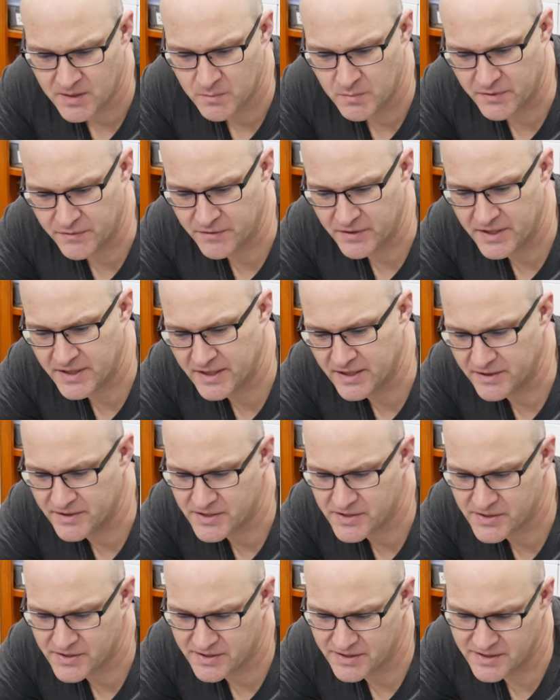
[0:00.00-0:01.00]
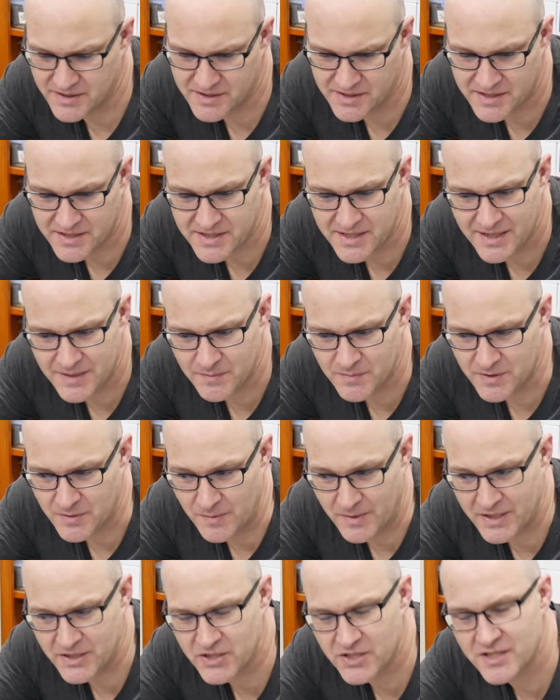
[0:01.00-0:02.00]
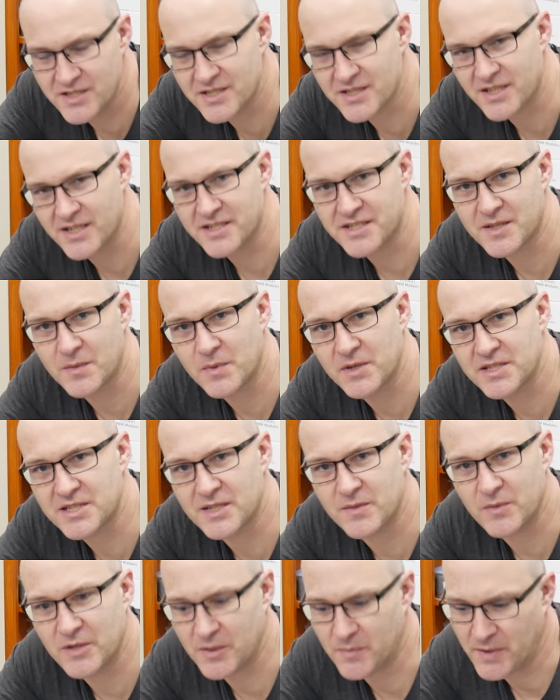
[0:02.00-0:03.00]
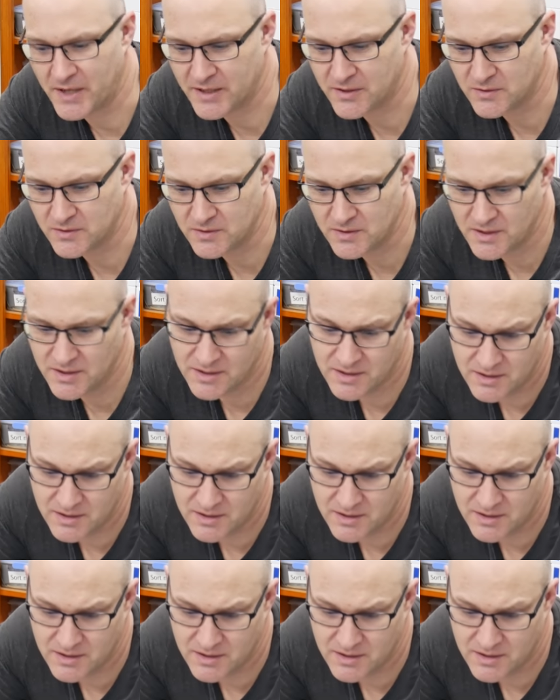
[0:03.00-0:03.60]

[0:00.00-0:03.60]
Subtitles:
But for now, this is the same dimensions as the PCB panel,